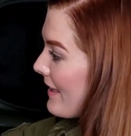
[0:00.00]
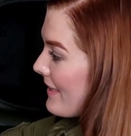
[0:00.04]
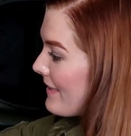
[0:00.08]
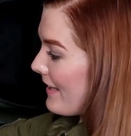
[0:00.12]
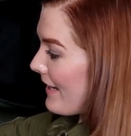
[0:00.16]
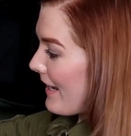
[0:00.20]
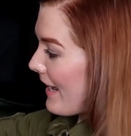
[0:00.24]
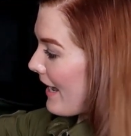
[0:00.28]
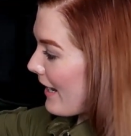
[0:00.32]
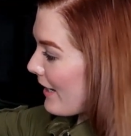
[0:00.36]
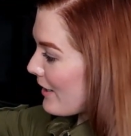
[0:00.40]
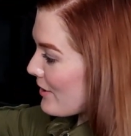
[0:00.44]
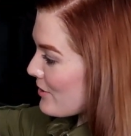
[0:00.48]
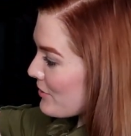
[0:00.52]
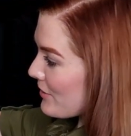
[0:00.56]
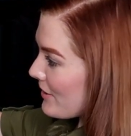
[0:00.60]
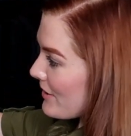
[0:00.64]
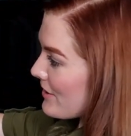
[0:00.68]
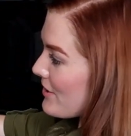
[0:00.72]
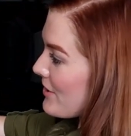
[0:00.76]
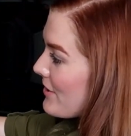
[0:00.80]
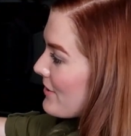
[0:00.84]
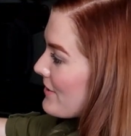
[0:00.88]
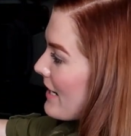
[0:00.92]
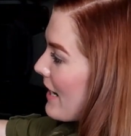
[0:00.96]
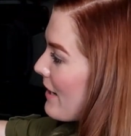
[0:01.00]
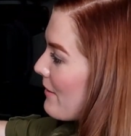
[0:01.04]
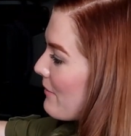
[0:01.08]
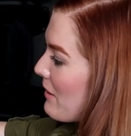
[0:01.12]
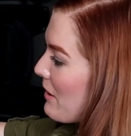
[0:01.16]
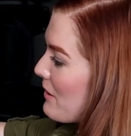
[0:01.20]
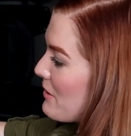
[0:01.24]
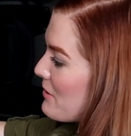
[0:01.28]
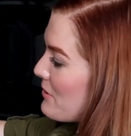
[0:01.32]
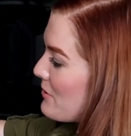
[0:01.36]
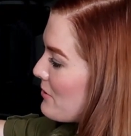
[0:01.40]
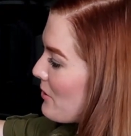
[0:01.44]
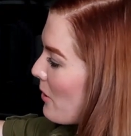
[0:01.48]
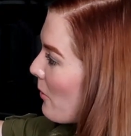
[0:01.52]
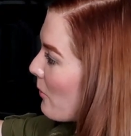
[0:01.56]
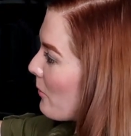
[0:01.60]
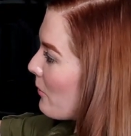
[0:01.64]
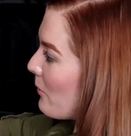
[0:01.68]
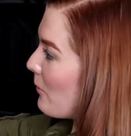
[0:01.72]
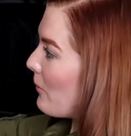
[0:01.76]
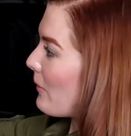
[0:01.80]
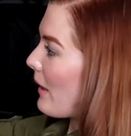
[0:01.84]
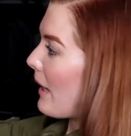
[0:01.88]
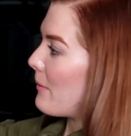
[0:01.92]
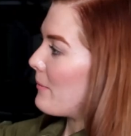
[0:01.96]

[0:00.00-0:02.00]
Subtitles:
that actually turned out so cool.